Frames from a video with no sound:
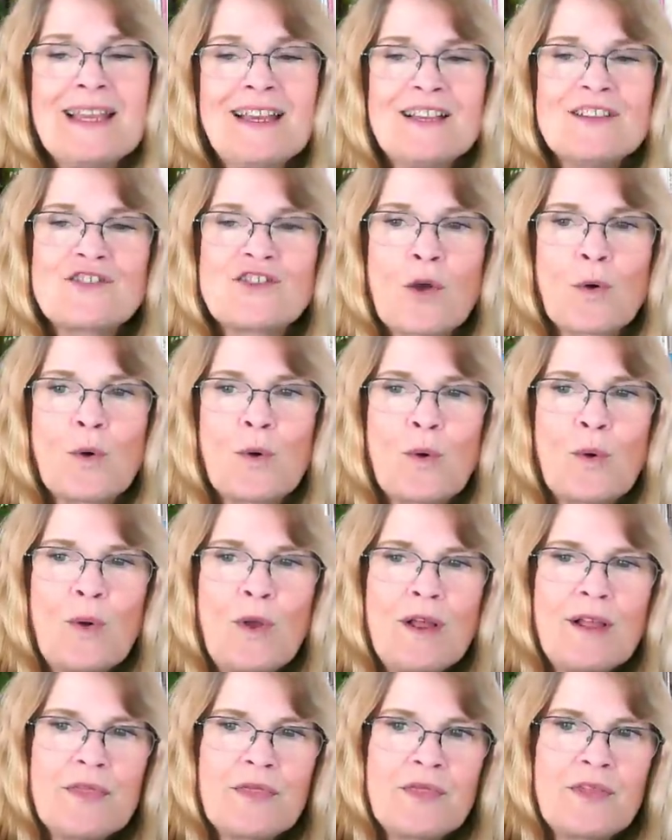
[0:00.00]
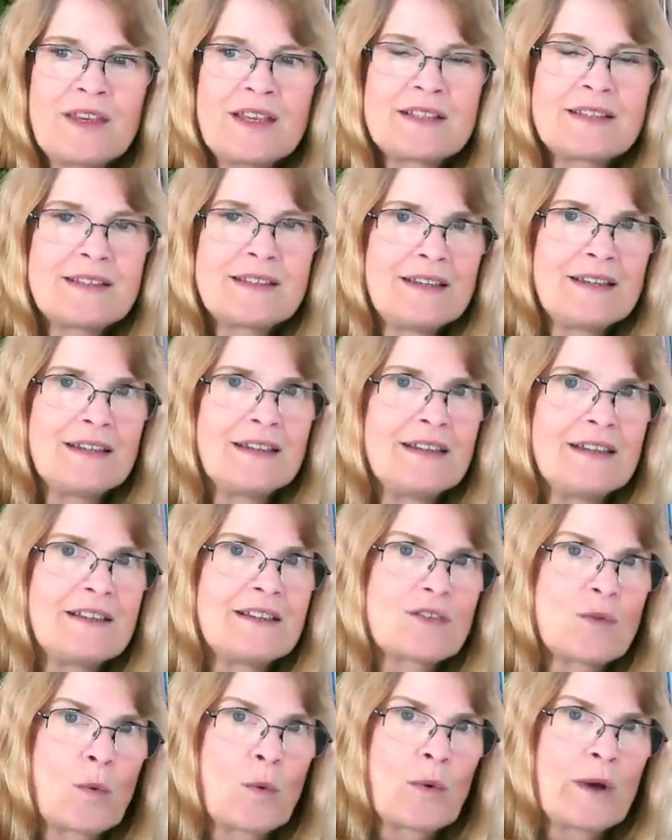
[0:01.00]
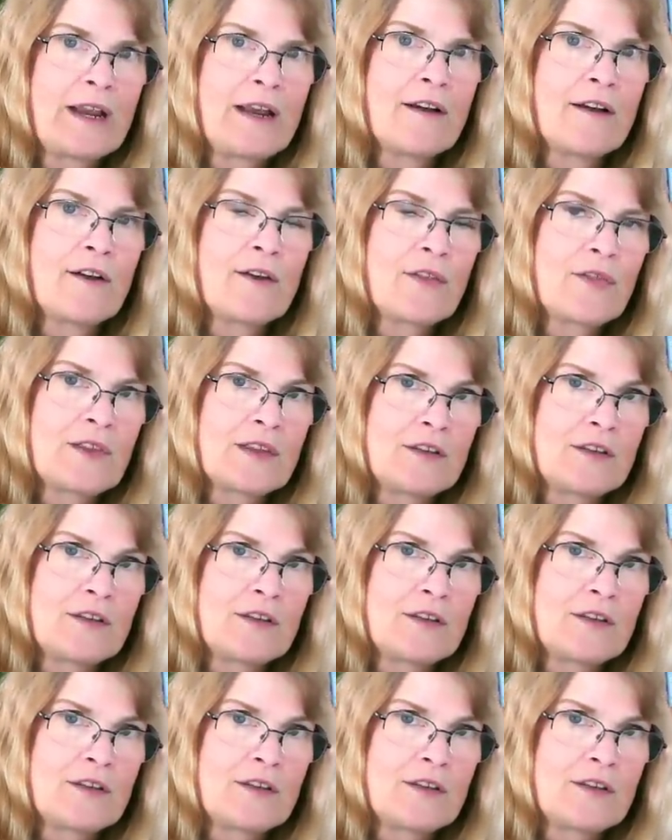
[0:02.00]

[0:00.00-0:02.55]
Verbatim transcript: So this is where the